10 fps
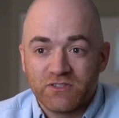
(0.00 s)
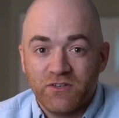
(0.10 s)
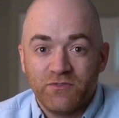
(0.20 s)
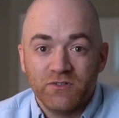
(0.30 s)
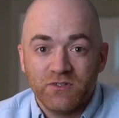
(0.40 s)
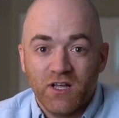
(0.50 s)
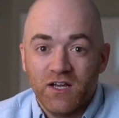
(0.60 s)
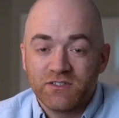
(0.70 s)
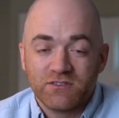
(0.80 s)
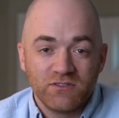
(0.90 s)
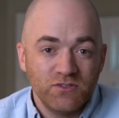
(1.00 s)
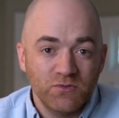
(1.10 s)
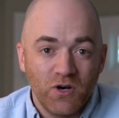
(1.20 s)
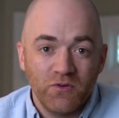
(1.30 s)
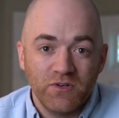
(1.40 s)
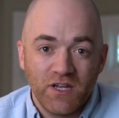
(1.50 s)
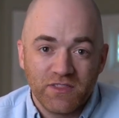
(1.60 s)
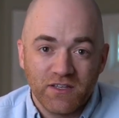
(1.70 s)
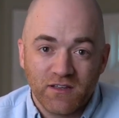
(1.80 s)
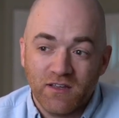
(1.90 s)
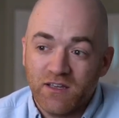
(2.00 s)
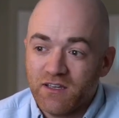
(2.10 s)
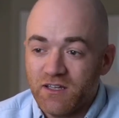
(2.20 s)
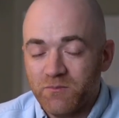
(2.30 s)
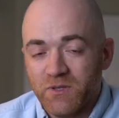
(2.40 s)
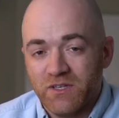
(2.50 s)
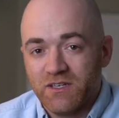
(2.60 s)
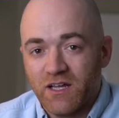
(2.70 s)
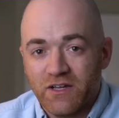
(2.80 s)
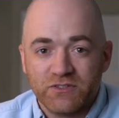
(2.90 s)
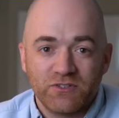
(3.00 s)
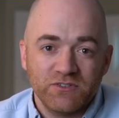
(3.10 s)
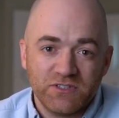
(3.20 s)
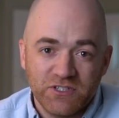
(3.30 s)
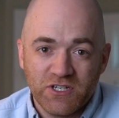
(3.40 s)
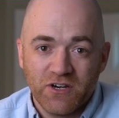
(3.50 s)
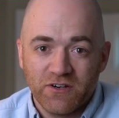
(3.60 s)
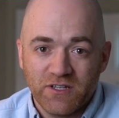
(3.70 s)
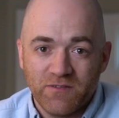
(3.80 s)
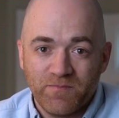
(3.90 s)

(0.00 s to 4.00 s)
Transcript: If you lost, you owe nothing, and $1 million goes to charity.